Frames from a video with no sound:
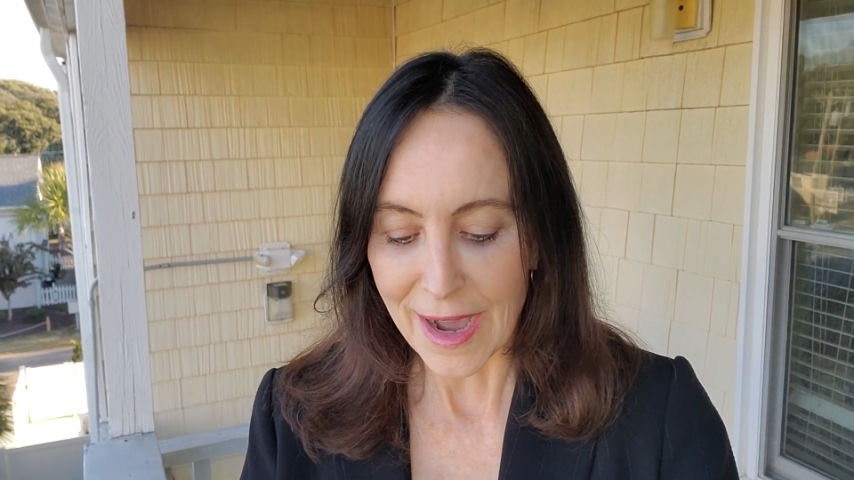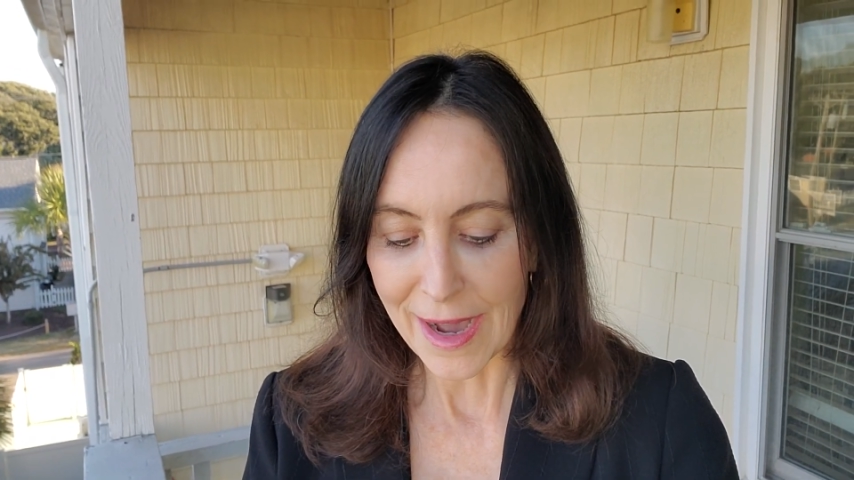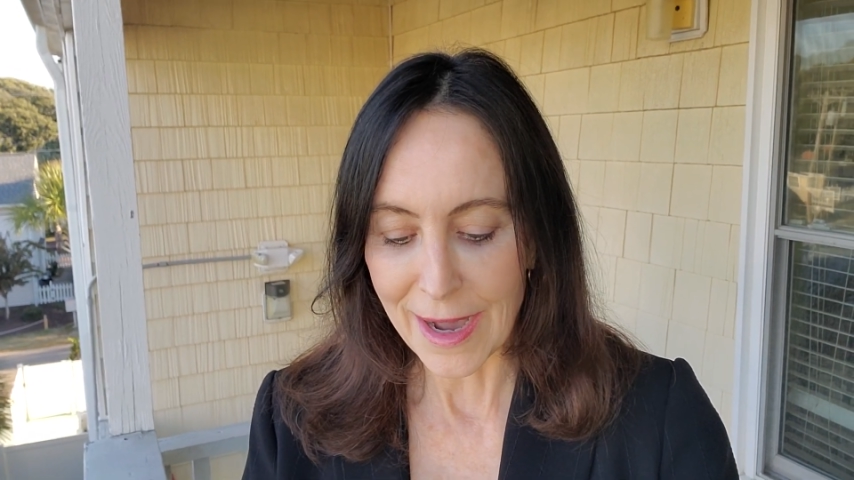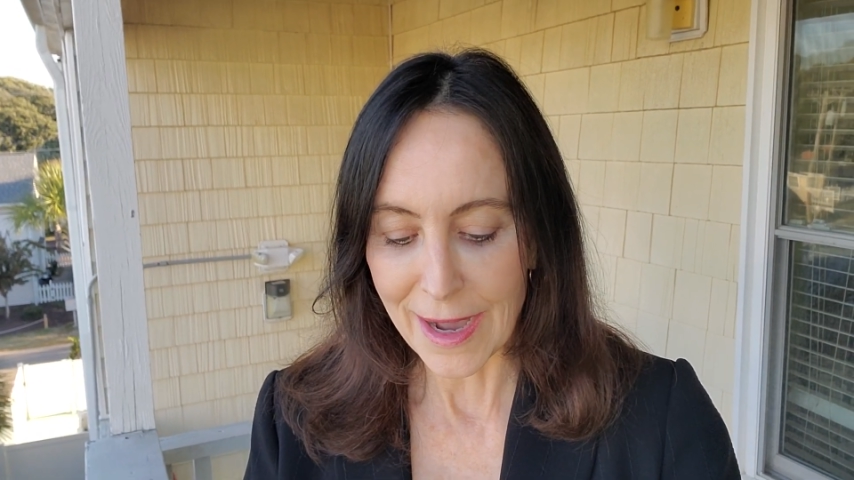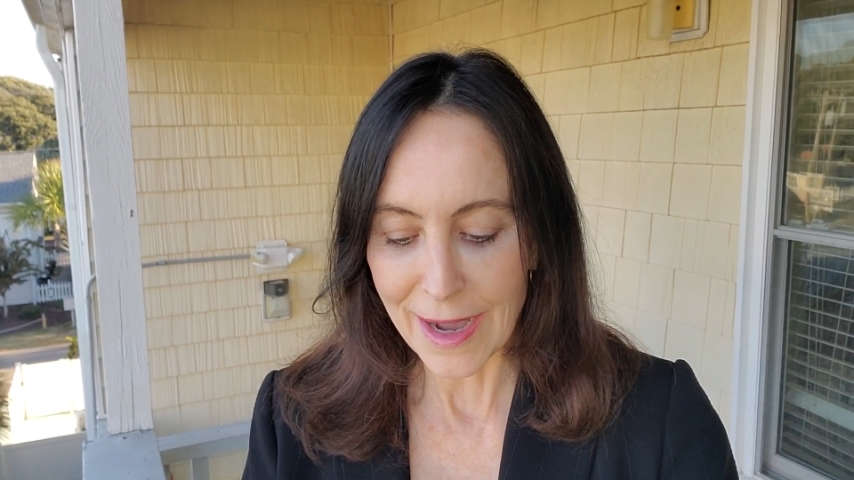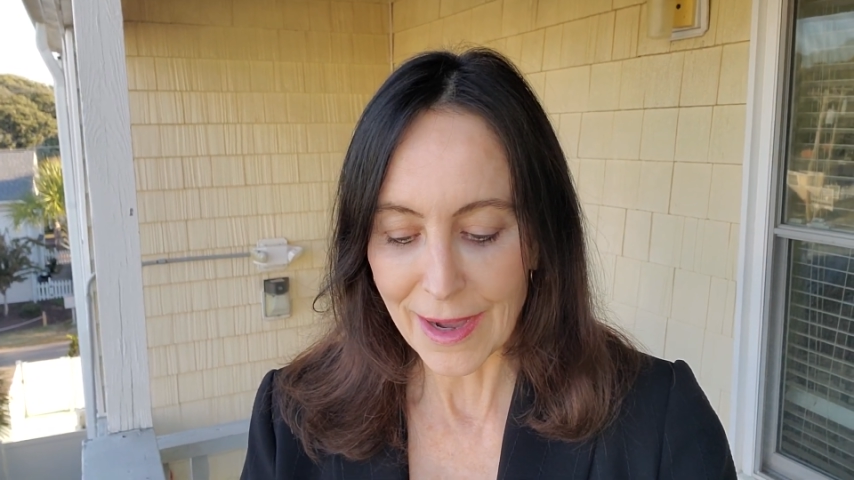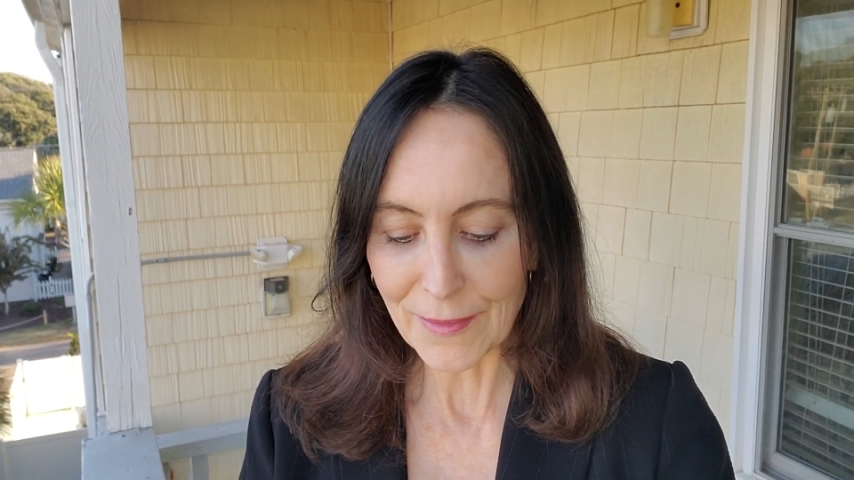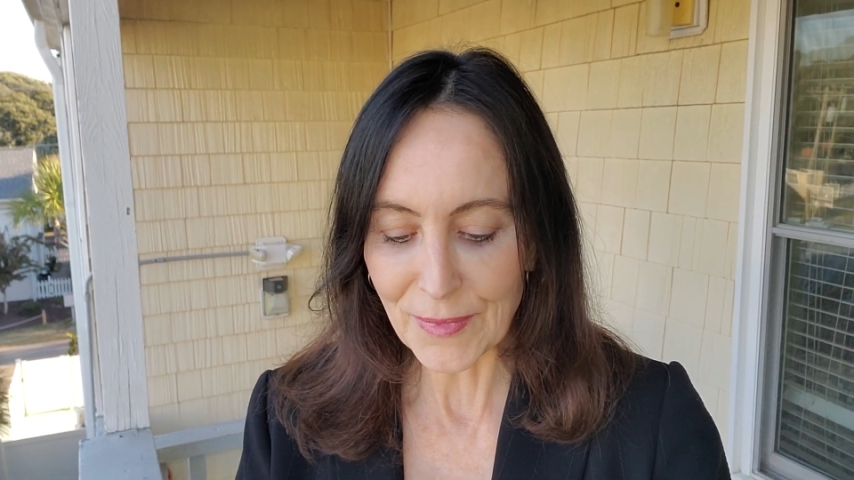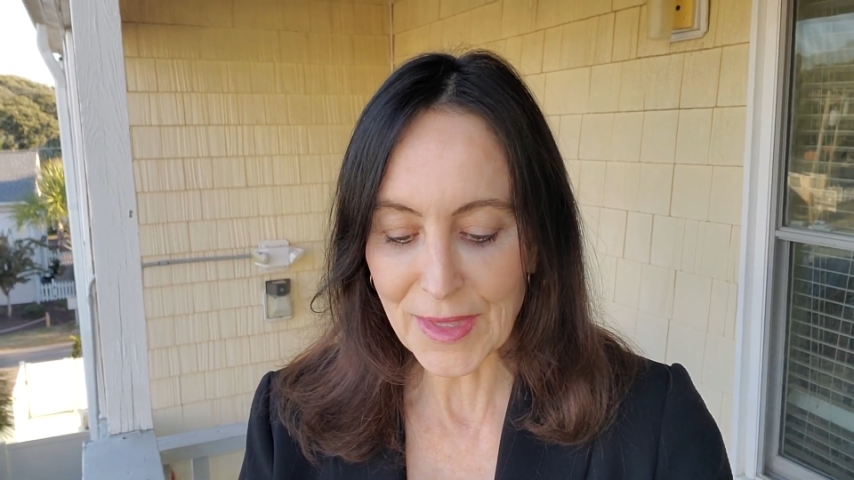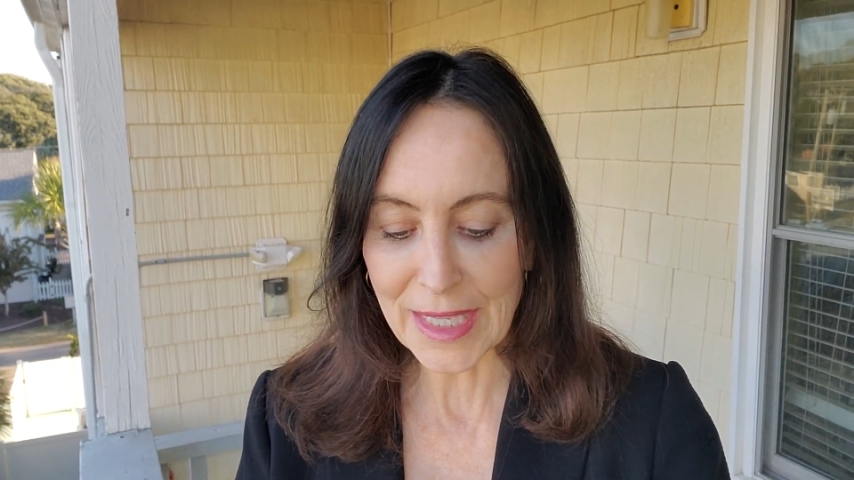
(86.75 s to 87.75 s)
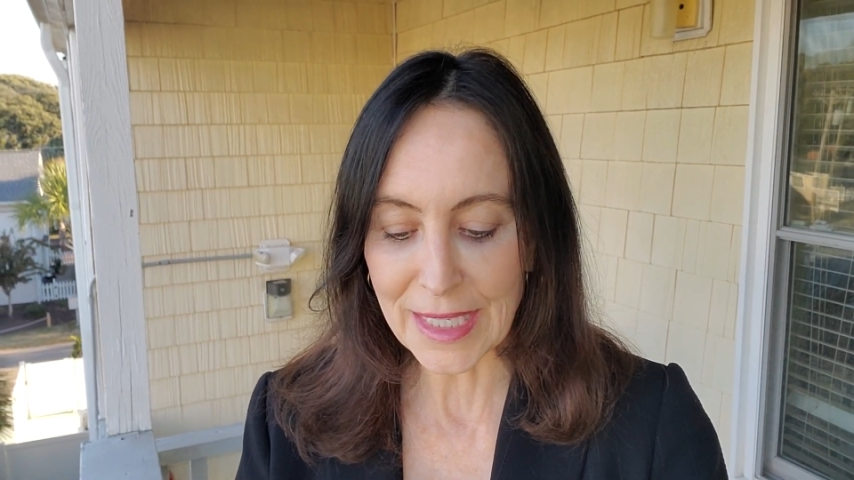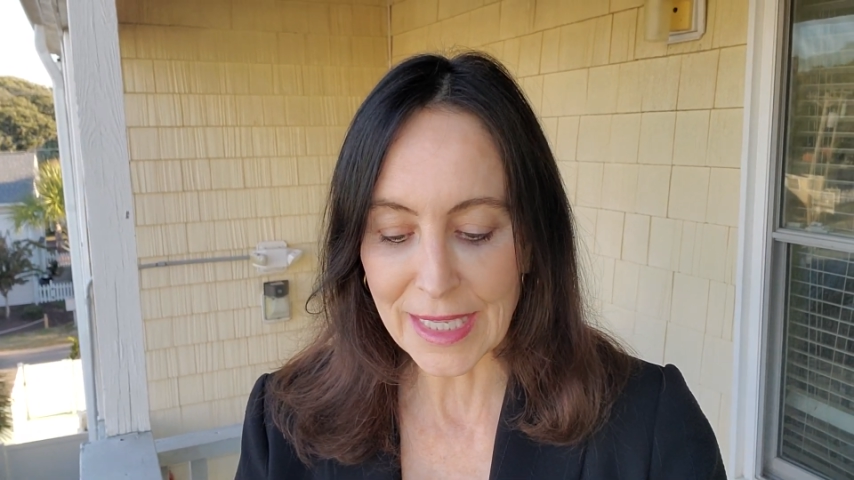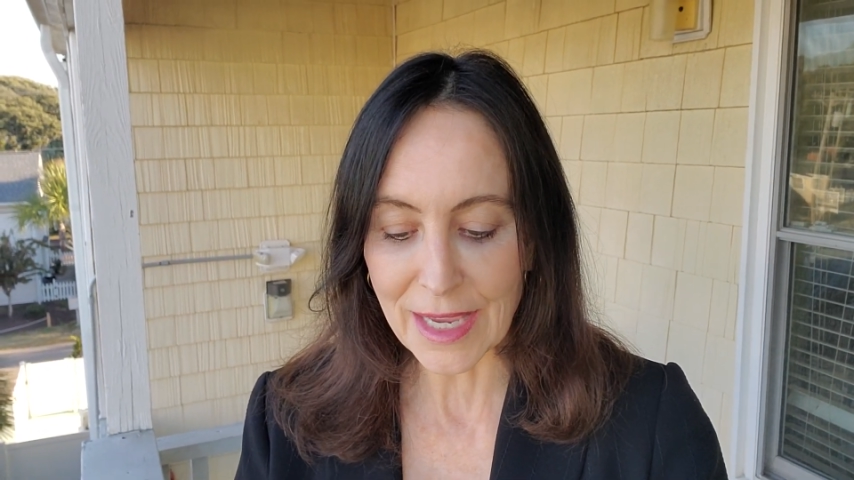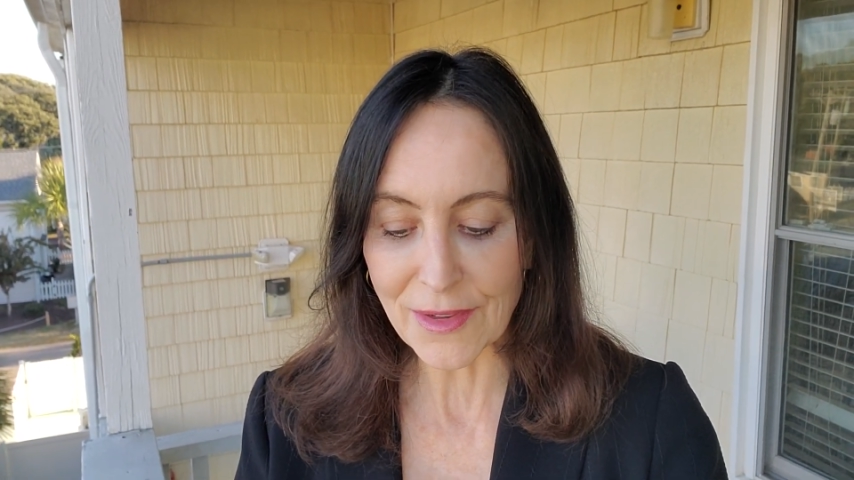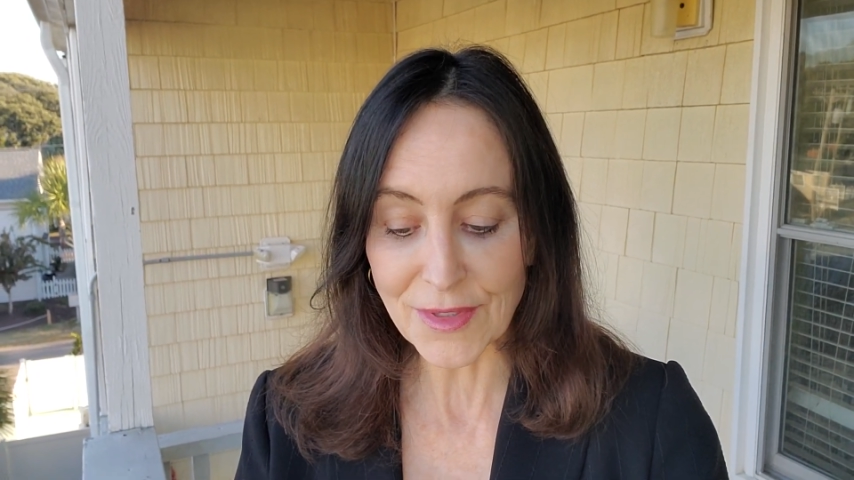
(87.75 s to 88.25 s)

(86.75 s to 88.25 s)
Uh, the